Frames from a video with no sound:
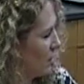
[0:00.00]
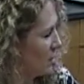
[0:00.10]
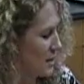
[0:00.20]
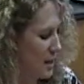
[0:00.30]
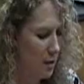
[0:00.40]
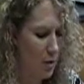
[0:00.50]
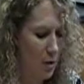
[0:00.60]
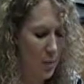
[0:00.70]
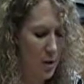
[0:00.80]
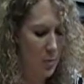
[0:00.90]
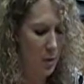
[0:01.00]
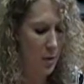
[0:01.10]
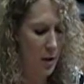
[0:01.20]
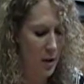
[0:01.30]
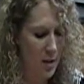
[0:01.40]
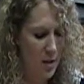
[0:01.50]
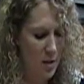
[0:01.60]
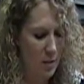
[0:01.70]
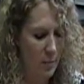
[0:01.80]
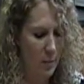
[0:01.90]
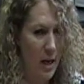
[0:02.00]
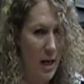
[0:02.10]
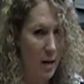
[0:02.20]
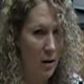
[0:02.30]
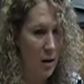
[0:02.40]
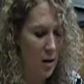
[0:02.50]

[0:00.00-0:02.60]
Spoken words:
The standard cribbage board is made